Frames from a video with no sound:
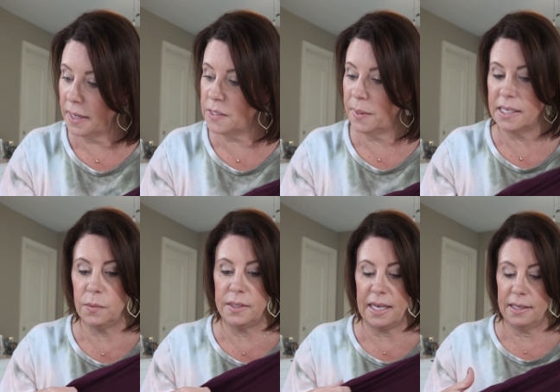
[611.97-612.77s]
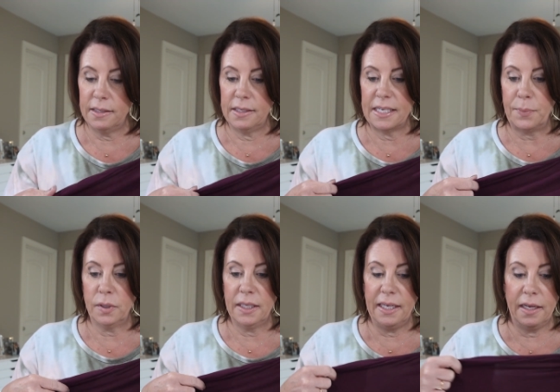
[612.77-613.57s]
I guess because it was set
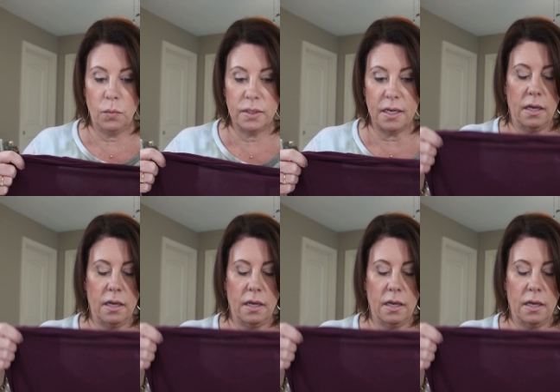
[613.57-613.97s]
separately, it was